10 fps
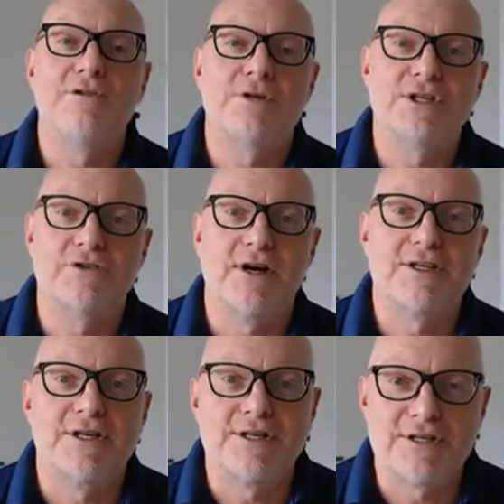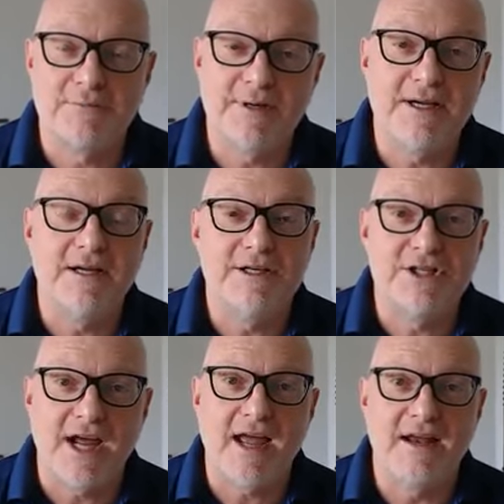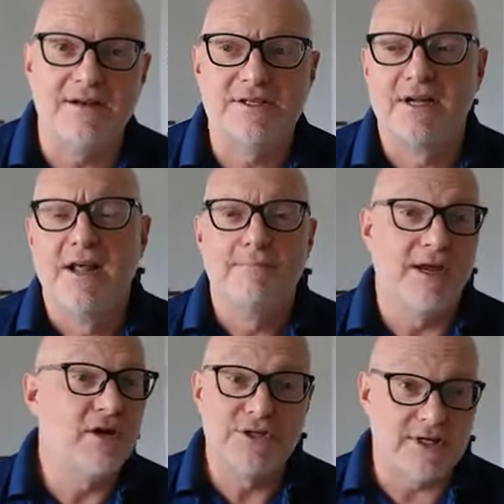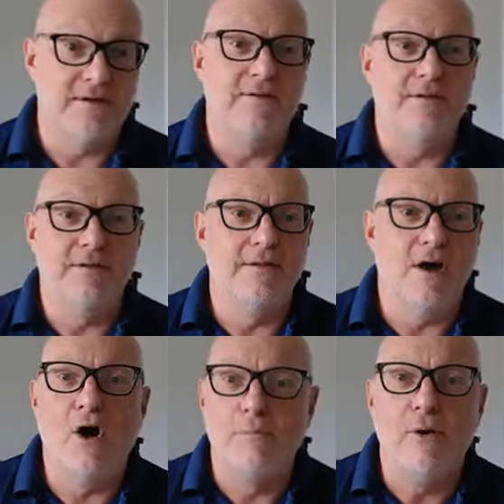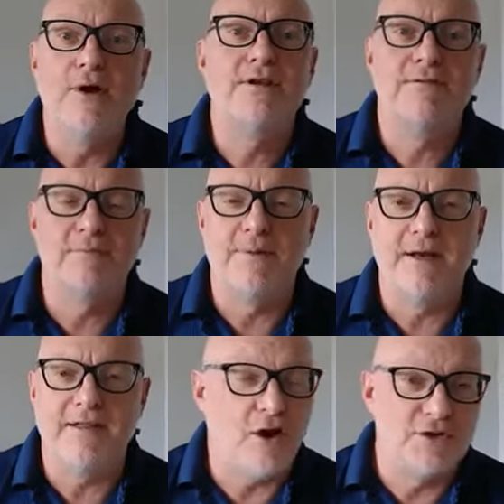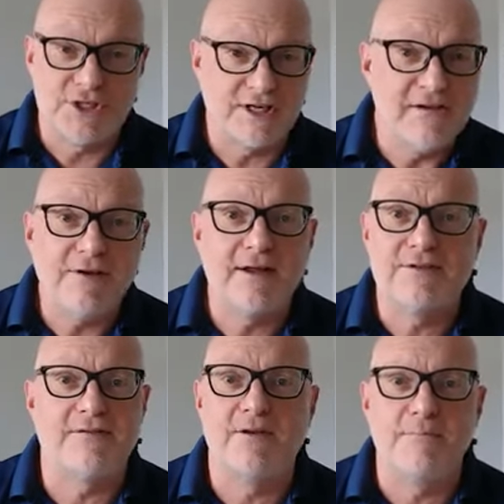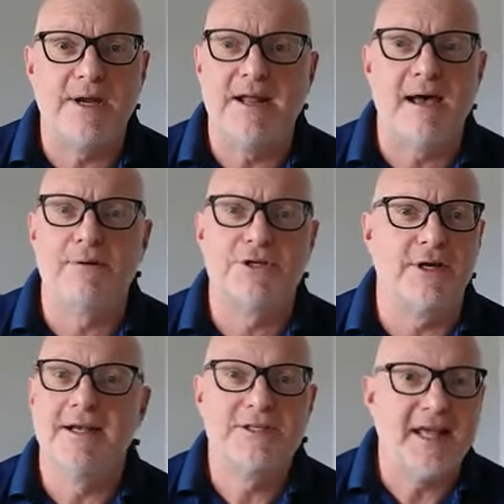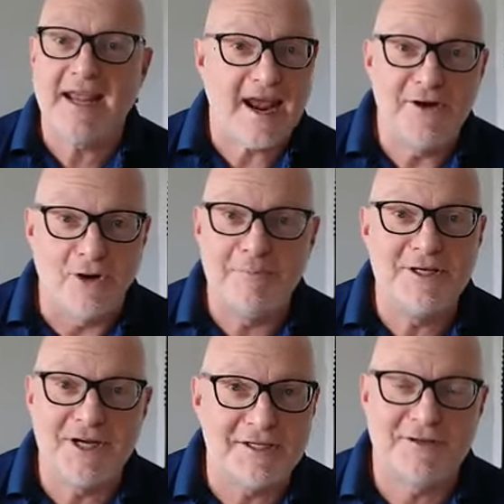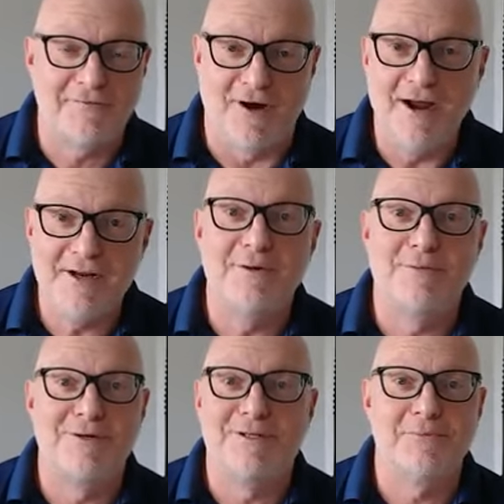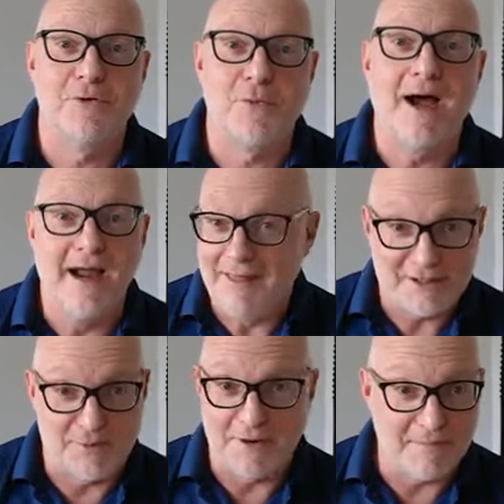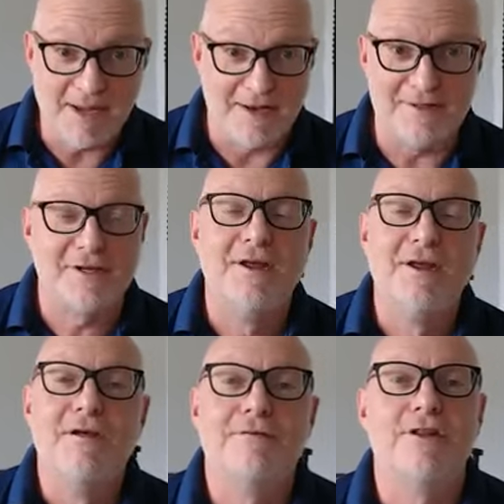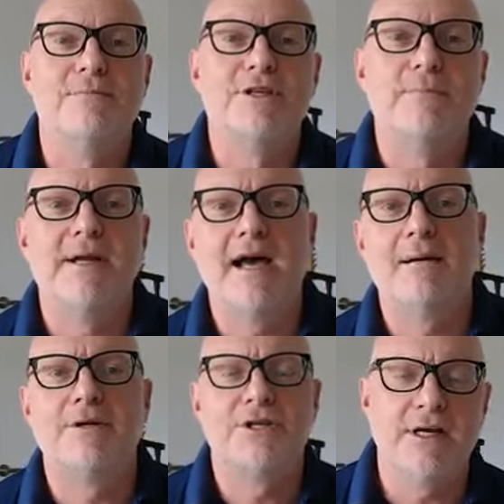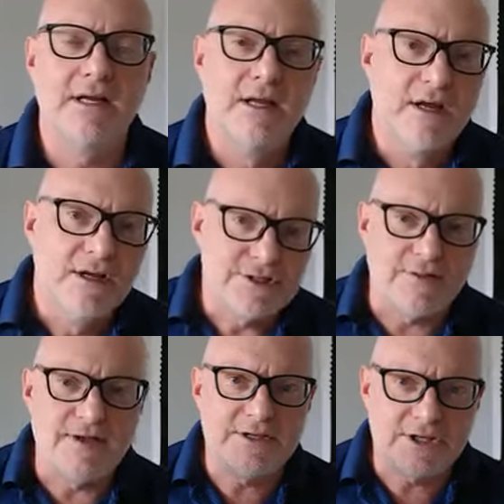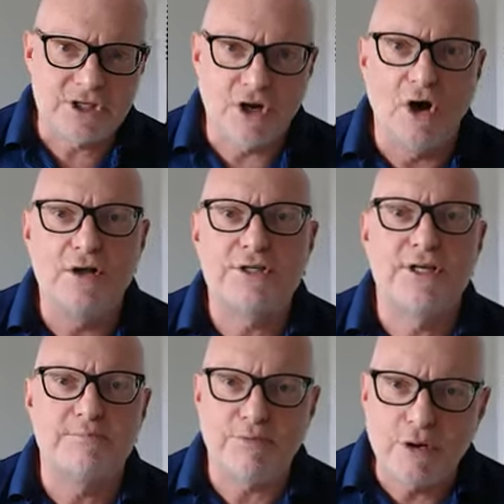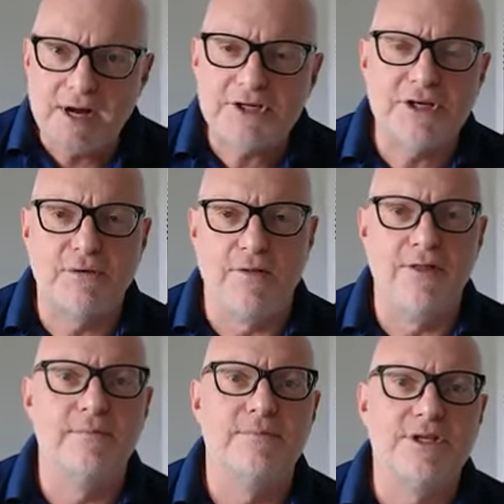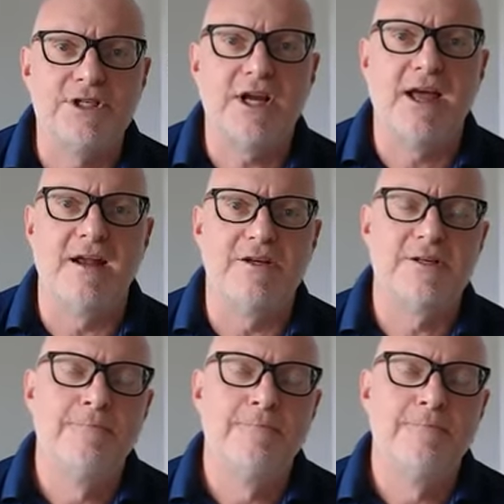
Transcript: restrictions to be changed, because the whole point of them being, the whole significance of them being arbitrary is they cannot be justified in a principled way. That's what it means for them to be arbitrary. So there's this constant pressure on them to change.